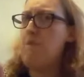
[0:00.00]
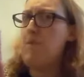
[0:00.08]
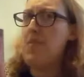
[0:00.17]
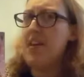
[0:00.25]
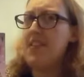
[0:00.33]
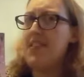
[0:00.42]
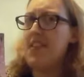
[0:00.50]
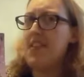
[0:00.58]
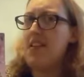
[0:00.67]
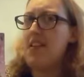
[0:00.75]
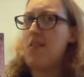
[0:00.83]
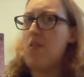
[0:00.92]
bit
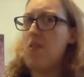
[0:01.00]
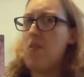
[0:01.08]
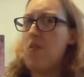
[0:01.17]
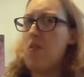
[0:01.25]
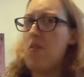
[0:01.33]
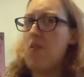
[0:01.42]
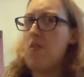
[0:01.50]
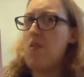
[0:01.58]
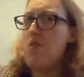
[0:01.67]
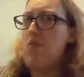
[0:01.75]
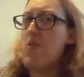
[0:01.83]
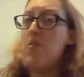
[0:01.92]

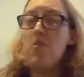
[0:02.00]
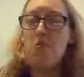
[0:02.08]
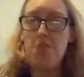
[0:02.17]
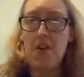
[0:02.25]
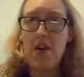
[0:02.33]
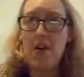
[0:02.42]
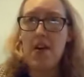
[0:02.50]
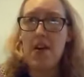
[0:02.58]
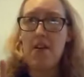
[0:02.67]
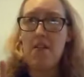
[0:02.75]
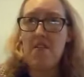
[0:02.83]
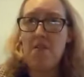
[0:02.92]
rude
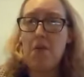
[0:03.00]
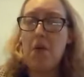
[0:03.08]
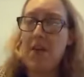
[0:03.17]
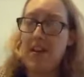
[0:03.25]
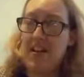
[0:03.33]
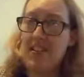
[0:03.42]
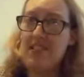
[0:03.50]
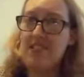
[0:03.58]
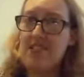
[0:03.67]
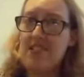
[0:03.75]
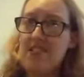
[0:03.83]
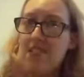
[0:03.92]

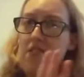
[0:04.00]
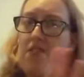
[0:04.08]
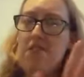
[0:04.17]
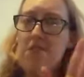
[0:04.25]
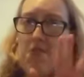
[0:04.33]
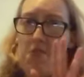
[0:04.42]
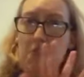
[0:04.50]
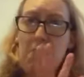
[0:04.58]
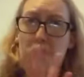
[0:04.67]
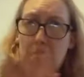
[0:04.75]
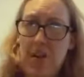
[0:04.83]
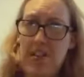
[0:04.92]
points, rude
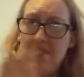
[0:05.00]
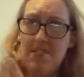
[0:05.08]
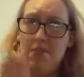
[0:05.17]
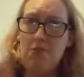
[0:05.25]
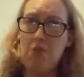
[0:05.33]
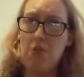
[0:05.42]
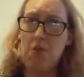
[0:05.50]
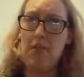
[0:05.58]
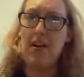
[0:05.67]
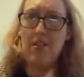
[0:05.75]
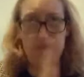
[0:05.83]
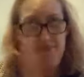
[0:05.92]
points to talk
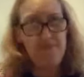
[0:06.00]
about